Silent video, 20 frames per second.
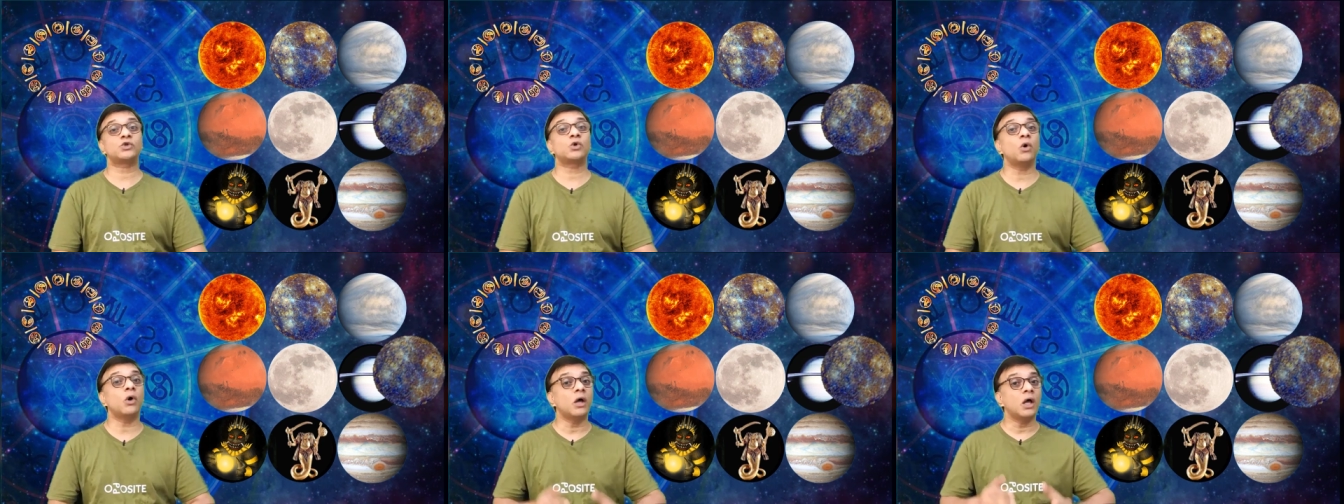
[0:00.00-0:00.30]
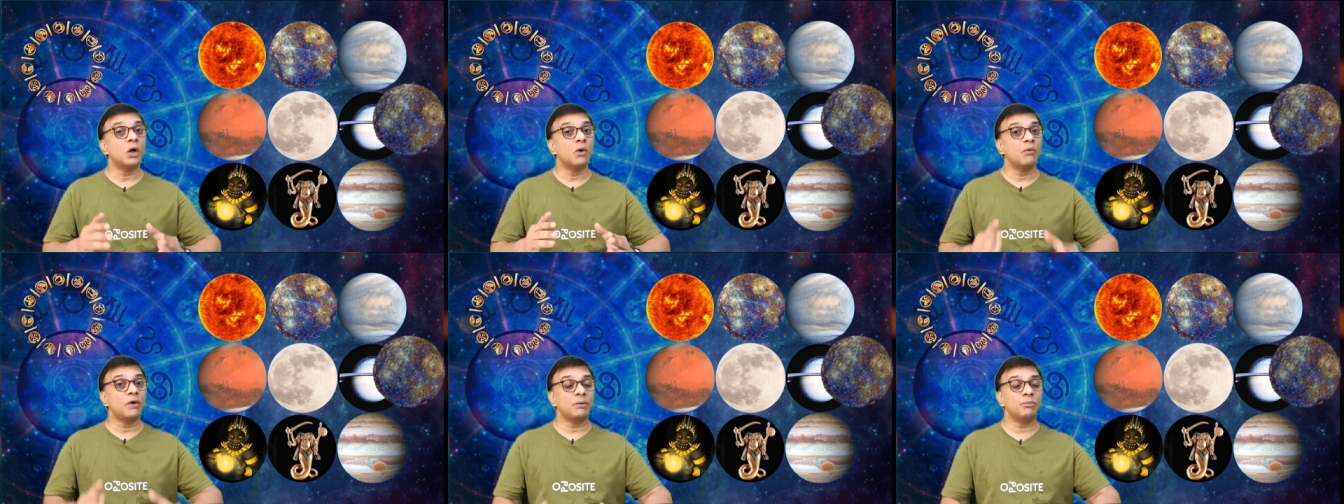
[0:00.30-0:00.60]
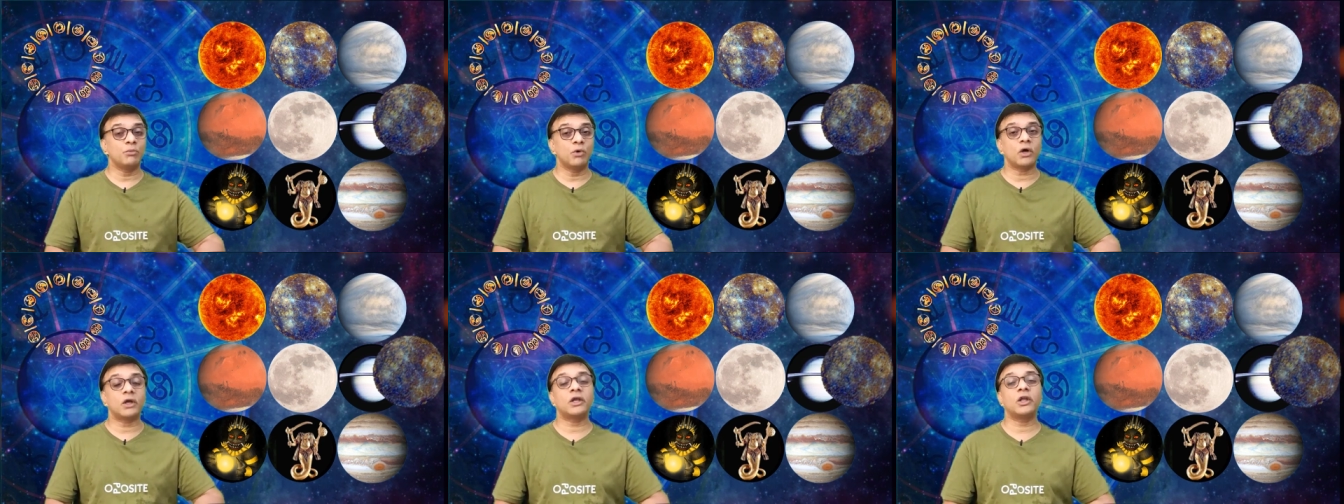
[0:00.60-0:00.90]
So
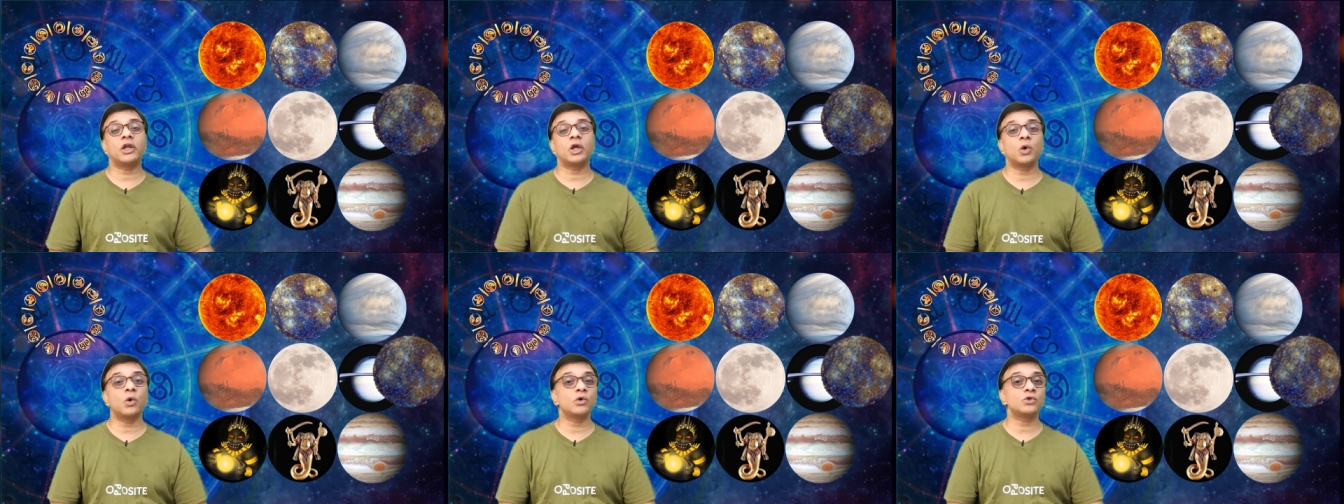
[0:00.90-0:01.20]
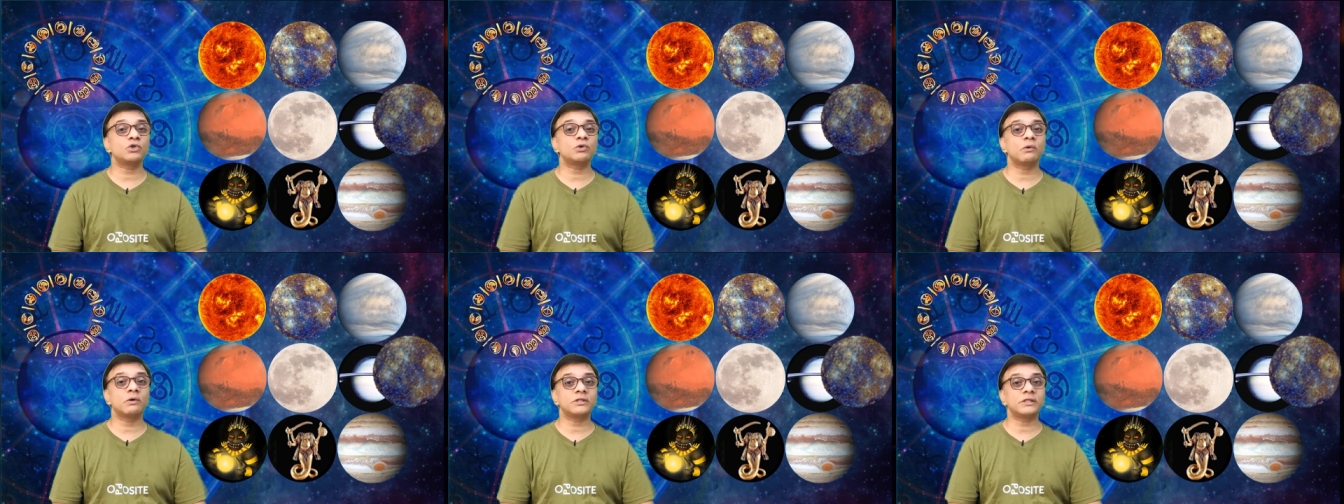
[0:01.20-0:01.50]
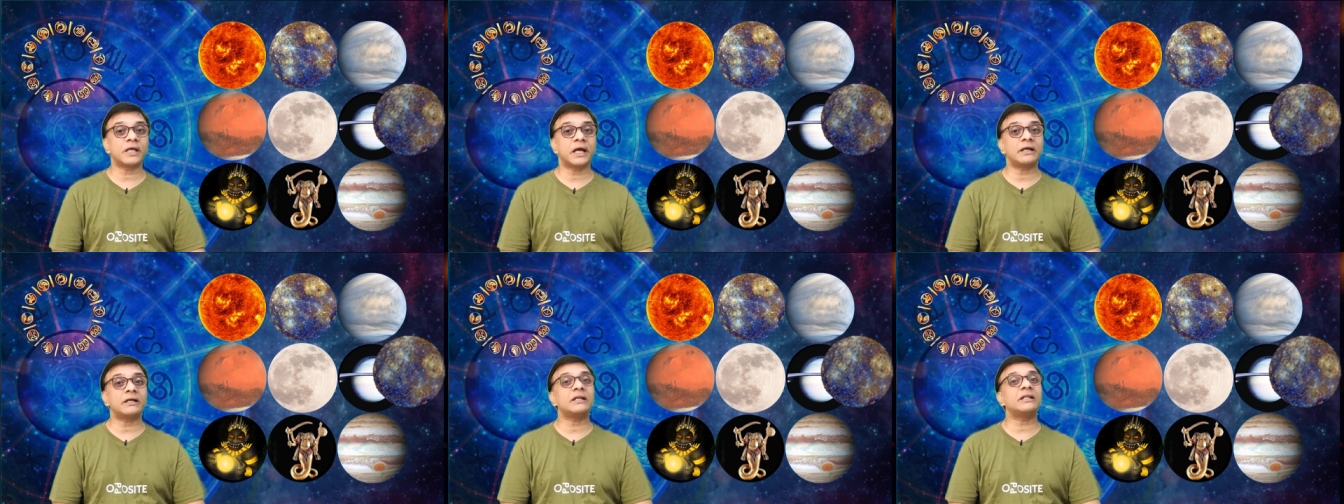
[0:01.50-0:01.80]
when Mercury goes over
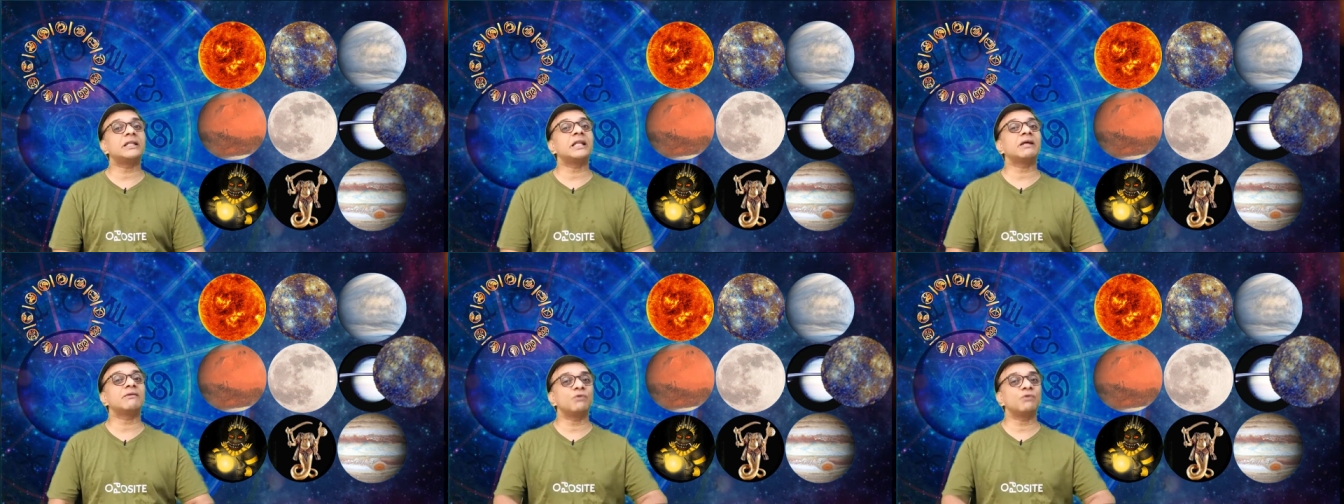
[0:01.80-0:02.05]
Saturn,